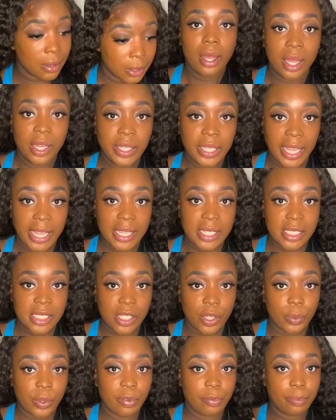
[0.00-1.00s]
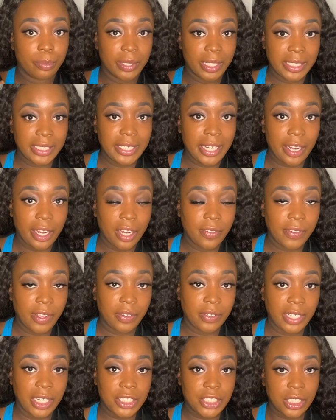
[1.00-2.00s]
Okay, so we blended out our
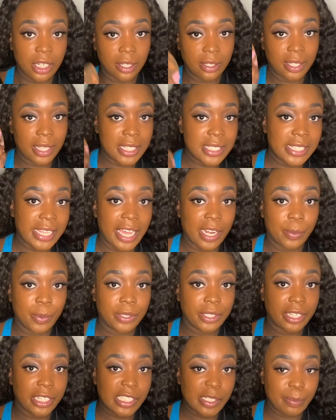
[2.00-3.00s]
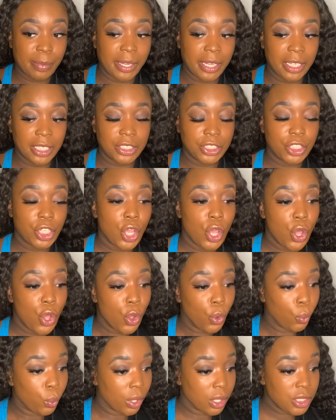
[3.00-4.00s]
foundation on this side with our sponge.
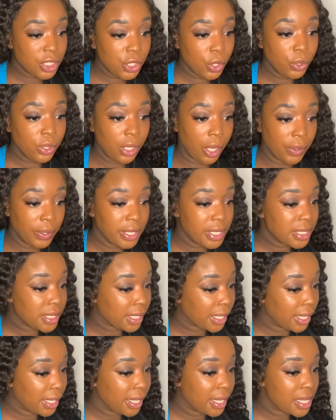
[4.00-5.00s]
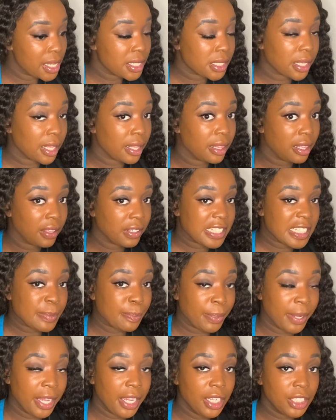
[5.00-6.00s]
What you'll notice is the
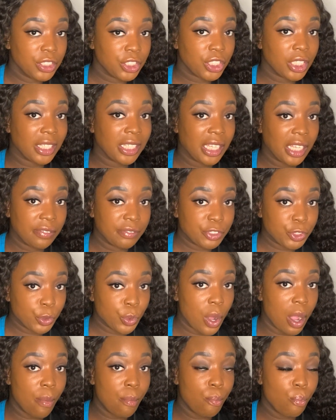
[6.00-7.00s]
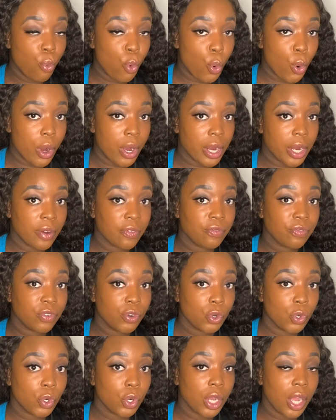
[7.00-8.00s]
sponge gives you a more
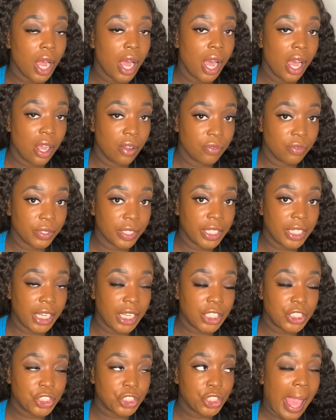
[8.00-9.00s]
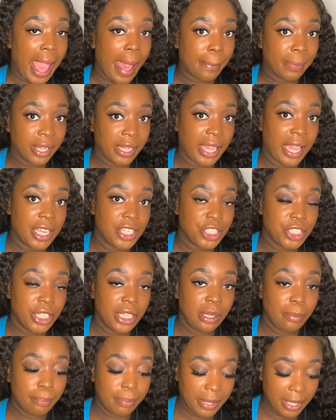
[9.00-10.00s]
full coverage
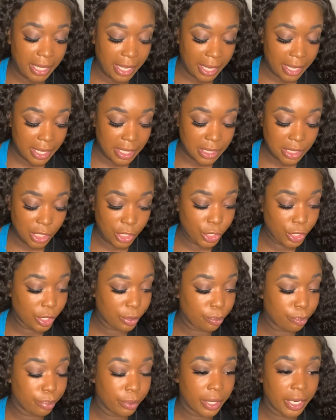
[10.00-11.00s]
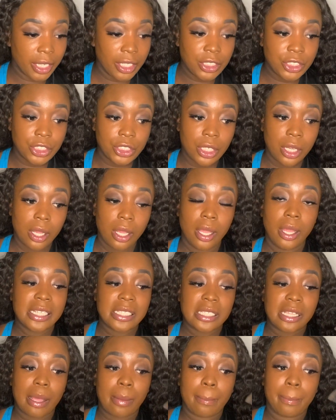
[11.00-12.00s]
application because your brush is
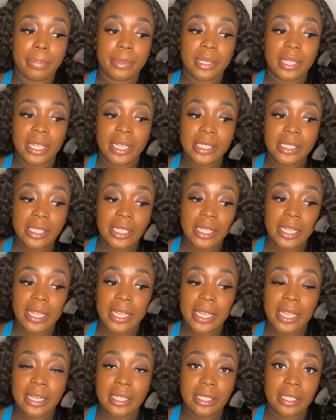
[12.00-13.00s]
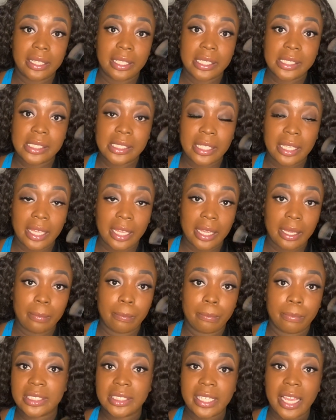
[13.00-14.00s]
blending it into the skin.
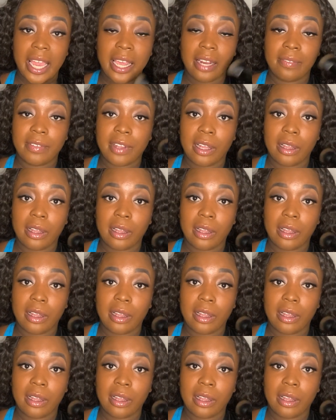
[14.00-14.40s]
It's kind of